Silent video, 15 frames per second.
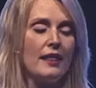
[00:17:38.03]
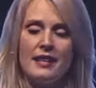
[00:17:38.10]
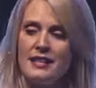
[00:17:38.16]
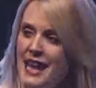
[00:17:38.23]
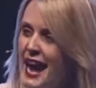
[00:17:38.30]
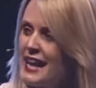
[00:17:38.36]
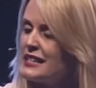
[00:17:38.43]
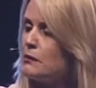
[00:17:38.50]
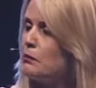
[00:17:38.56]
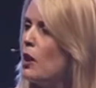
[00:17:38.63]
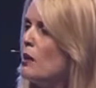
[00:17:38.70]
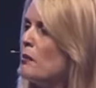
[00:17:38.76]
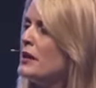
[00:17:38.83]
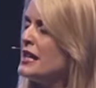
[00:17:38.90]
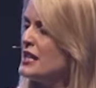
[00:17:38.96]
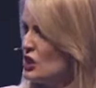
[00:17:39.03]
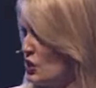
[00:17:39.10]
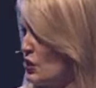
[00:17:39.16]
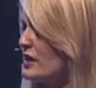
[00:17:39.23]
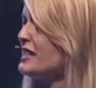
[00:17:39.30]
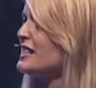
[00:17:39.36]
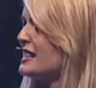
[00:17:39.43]
in the next moment is
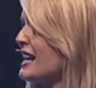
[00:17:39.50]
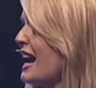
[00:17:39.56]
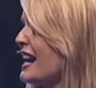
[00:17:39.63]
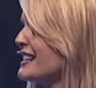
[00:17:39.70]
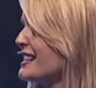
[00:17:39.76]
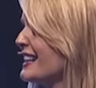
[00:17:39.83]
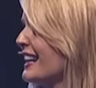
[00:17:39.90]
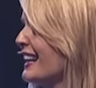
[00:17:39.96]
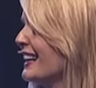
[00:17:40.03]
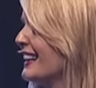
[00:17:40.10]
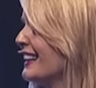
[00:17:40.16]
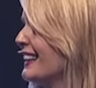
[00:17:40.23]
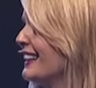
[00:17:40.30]
criticizing.